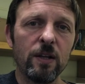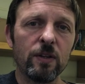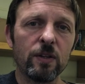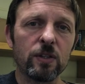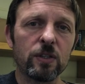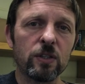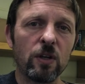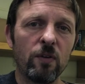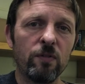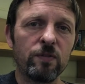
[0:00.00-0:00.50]

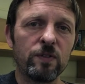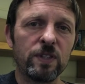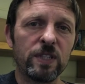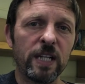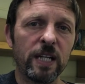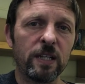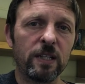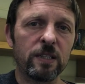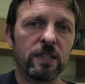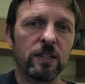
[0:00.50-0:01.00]
the soft
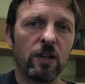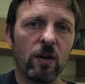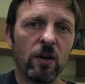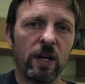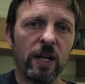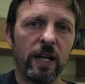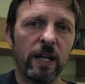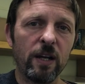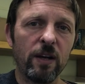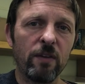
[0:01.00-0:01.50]

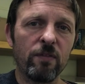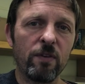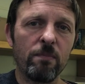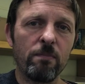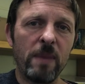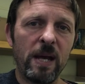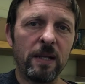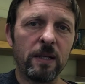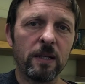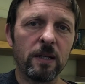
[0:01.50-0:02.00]
tick-tocking of a
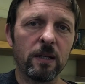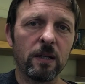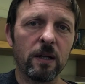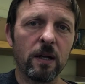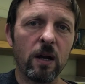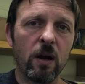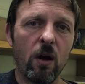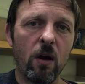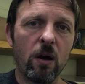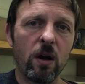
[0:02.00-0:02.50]
mantel
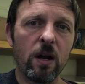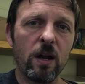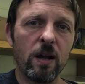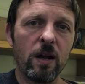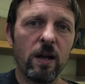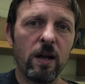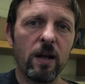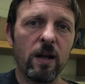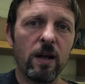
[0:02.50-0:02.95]
clock,